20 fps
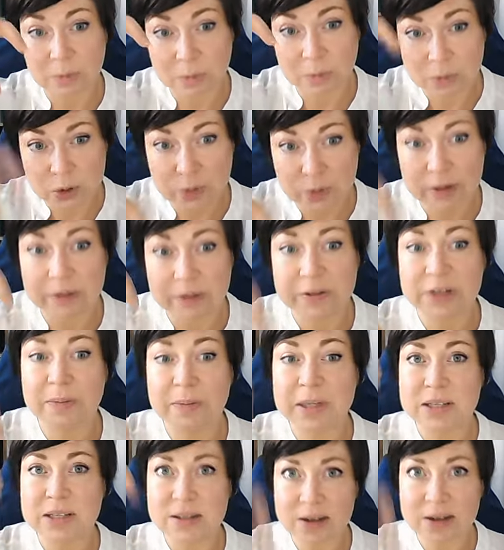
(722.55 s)
so many of us have
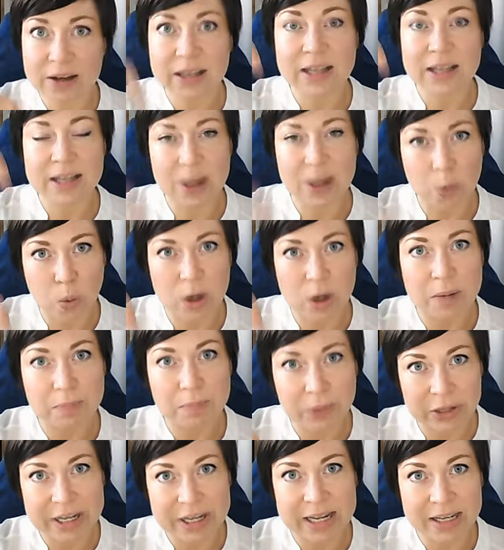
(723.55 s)
been stuck in that one
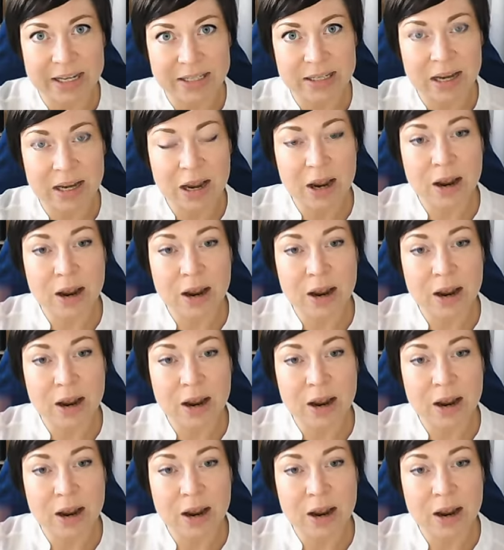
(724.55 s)
place